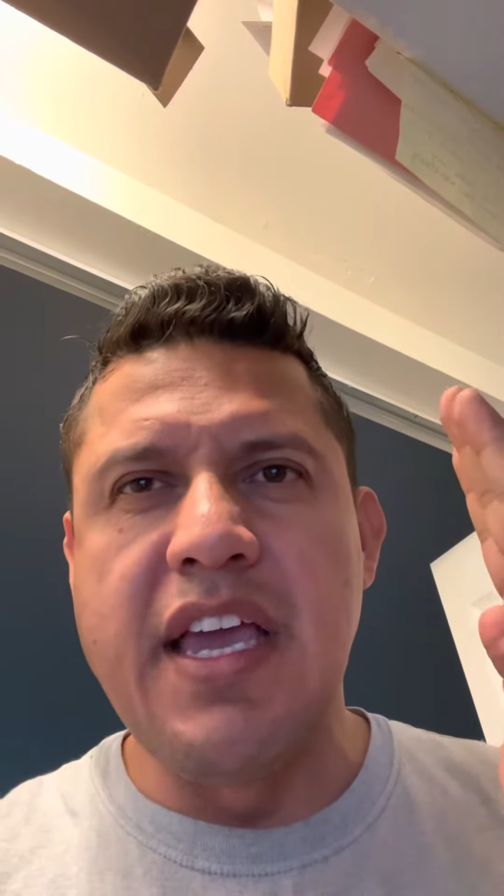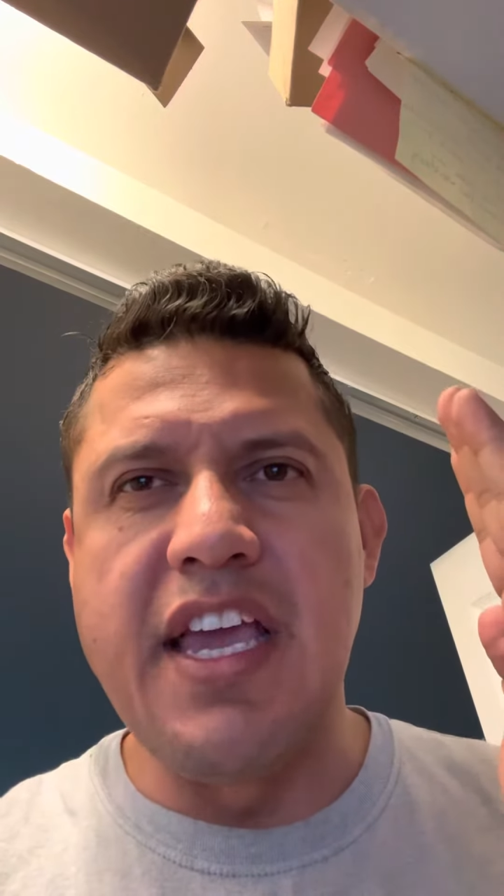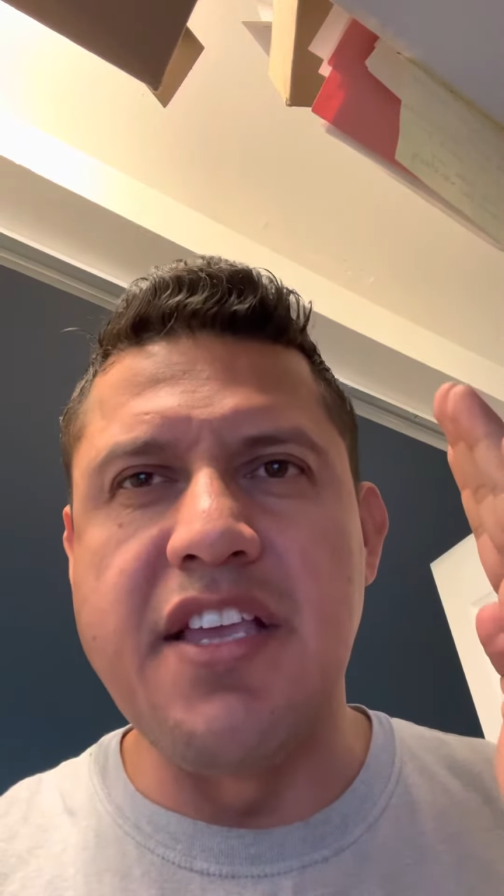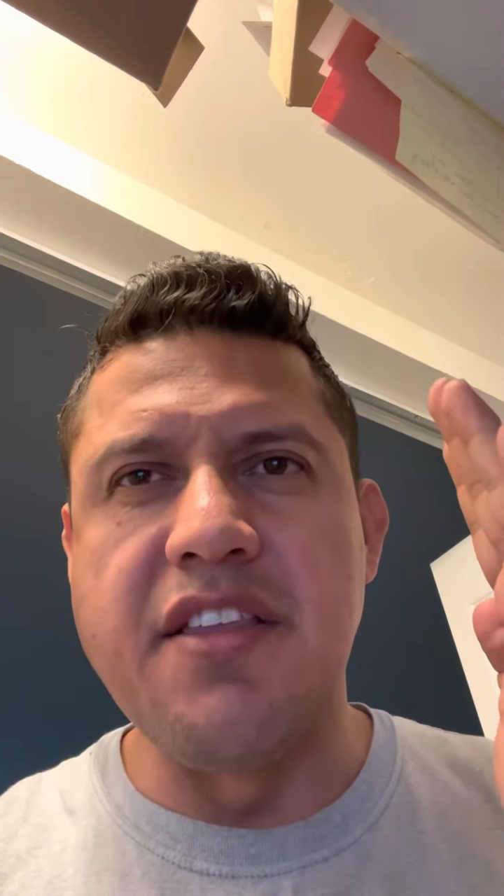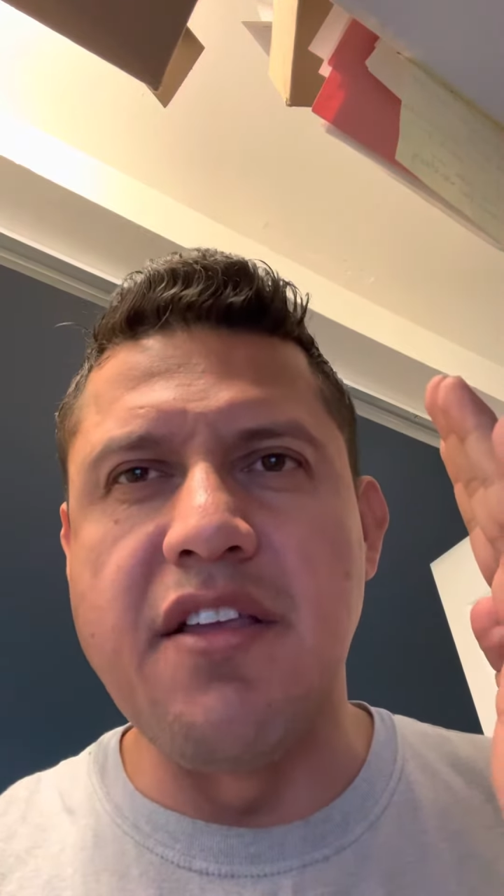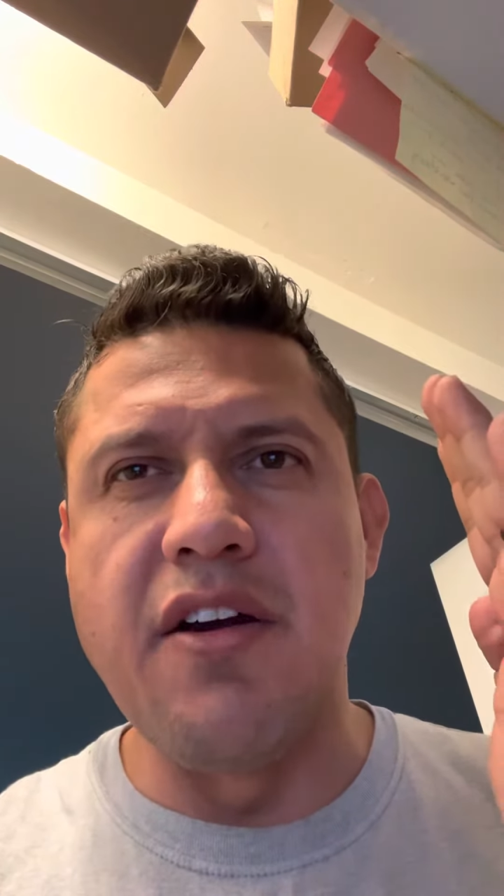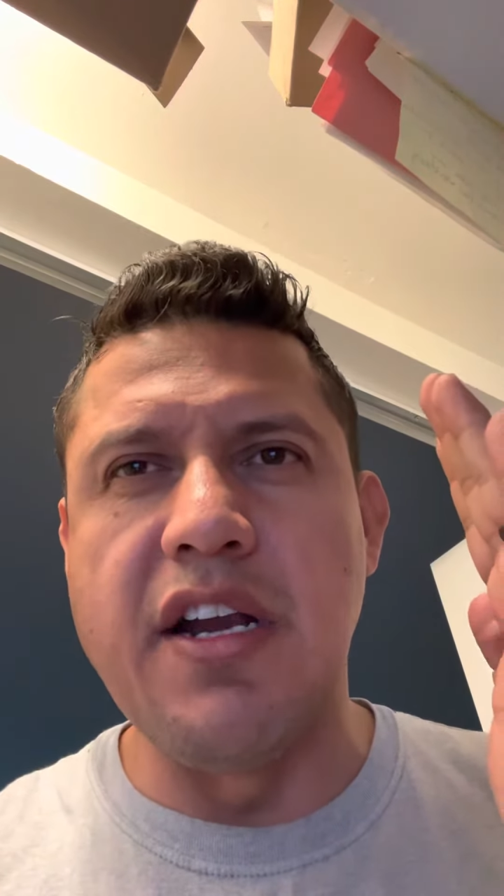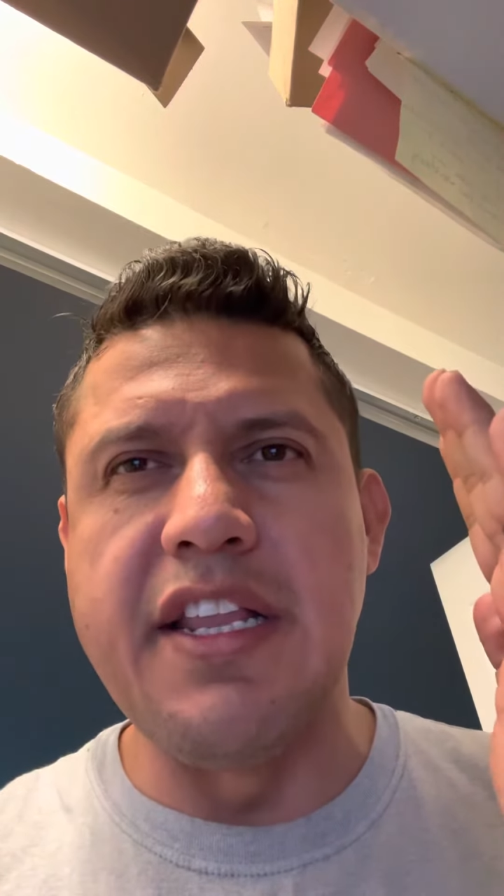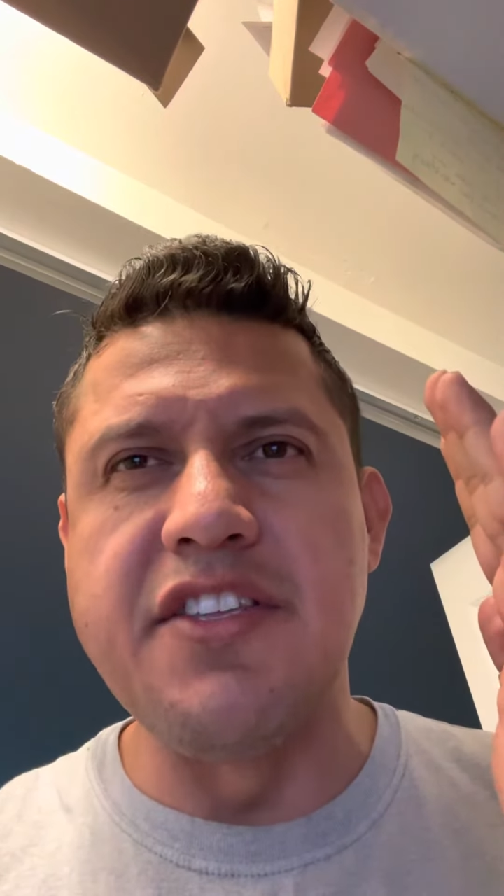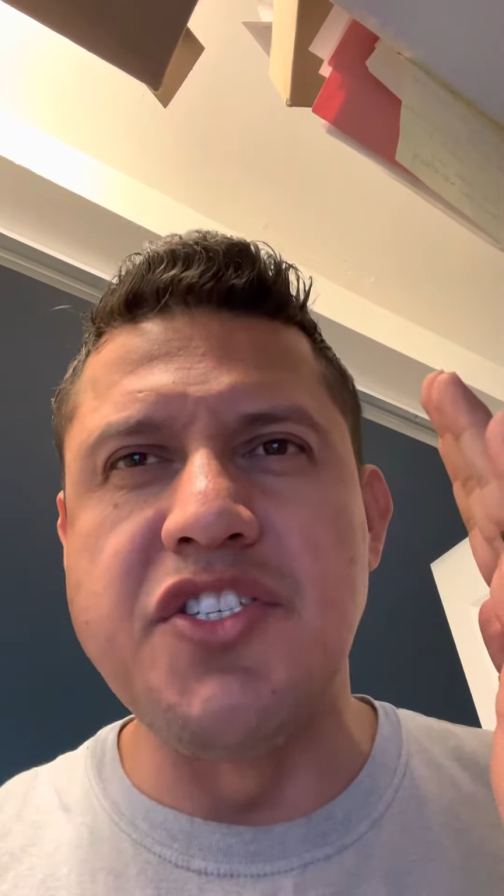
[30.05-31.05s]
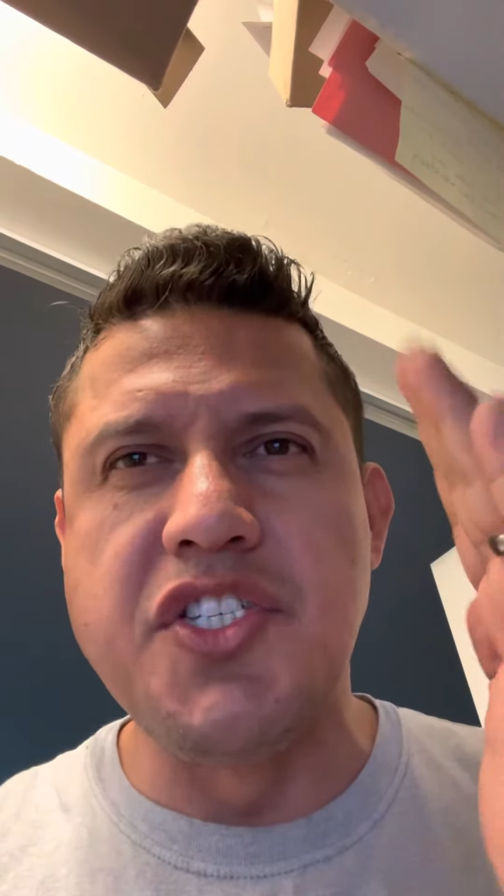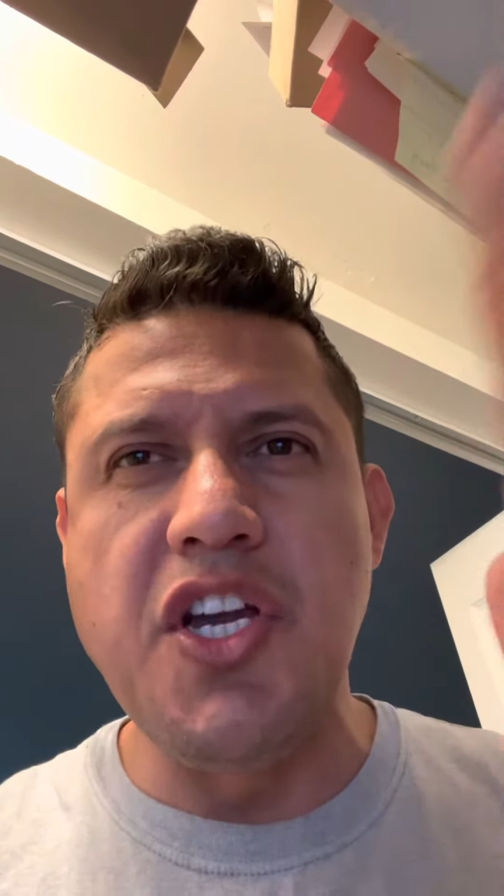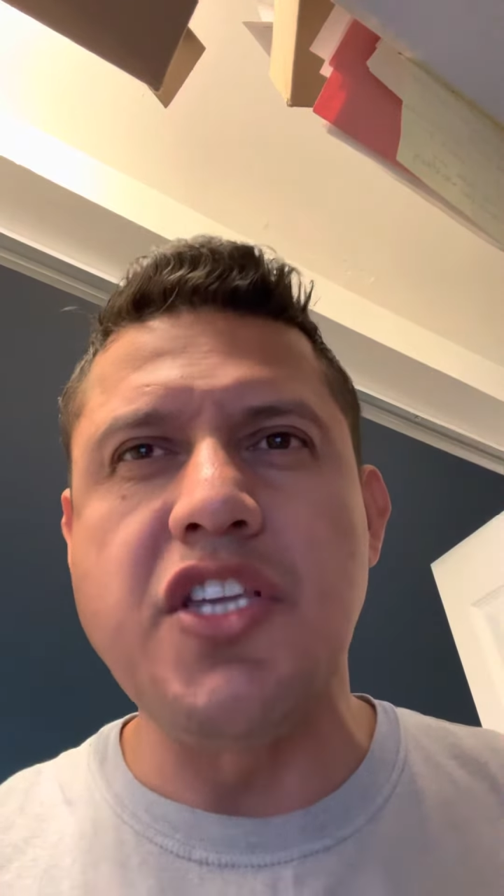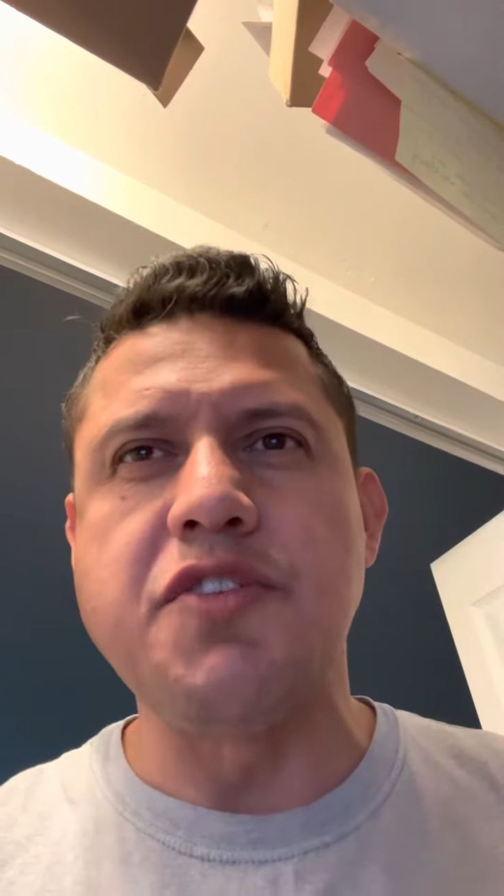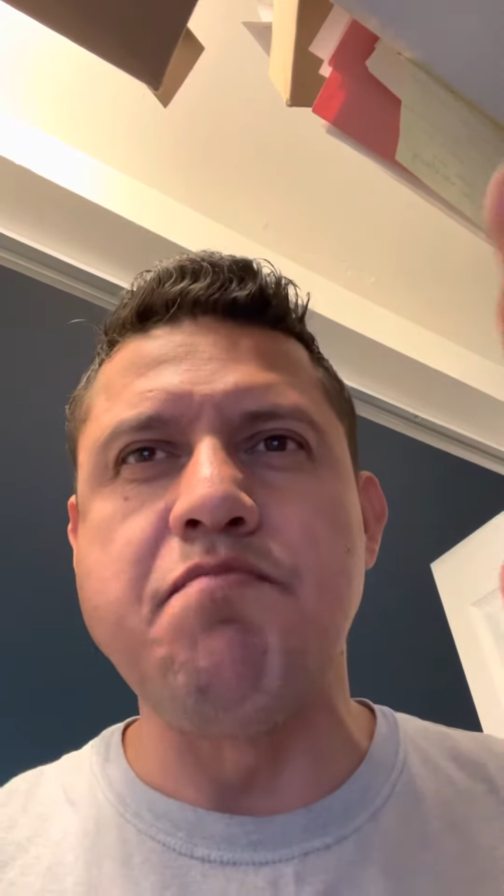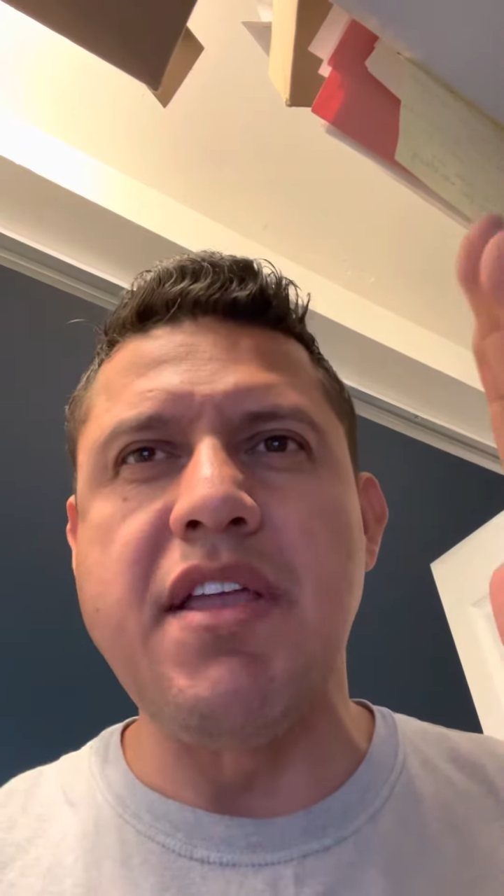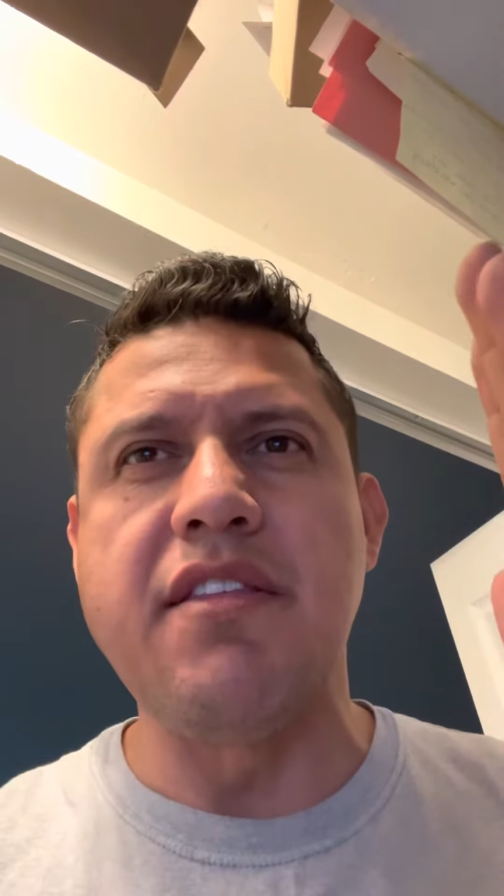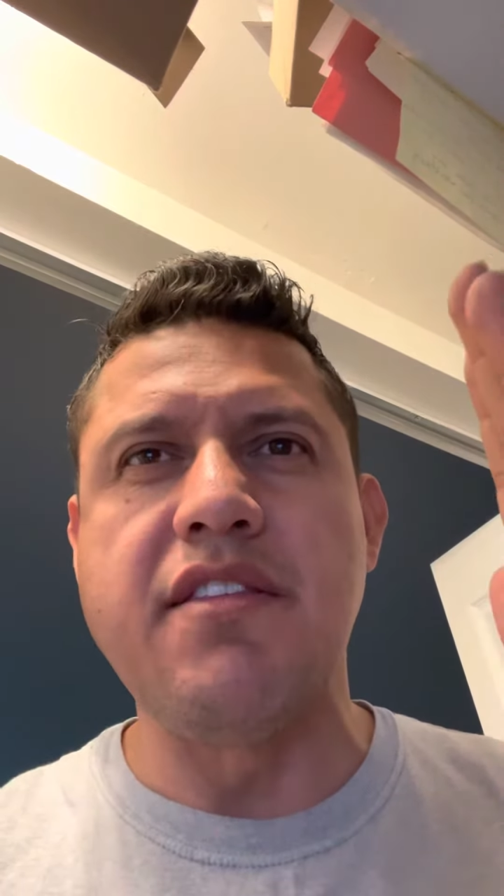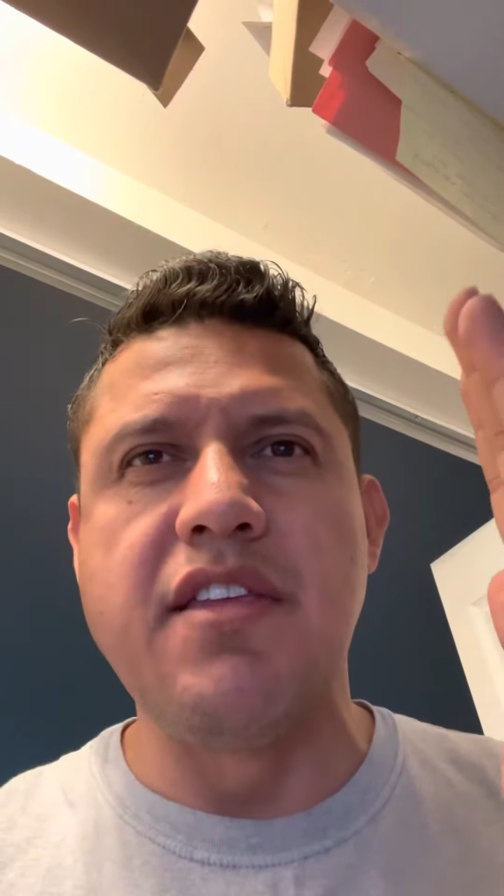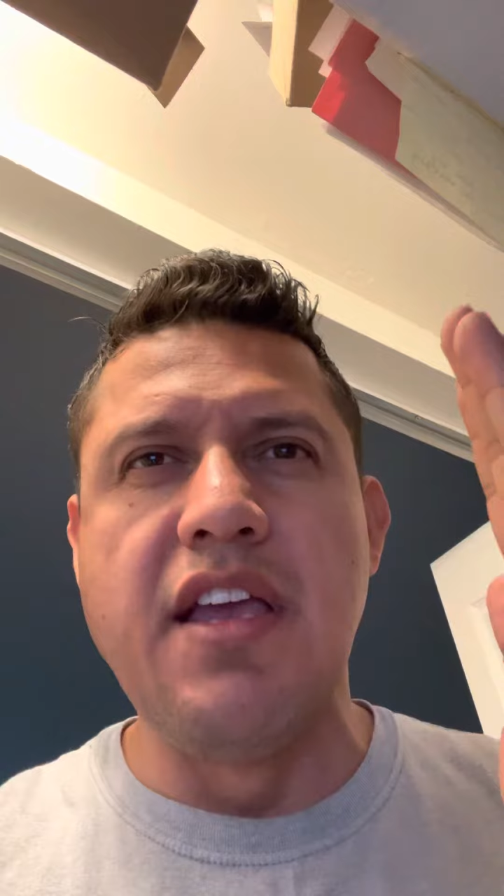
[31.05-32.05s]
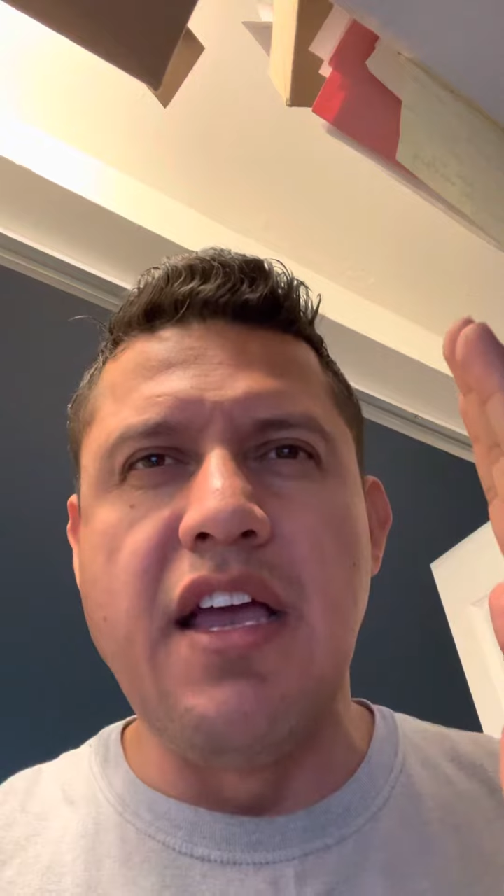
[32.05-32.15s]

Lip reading: in or in judgment,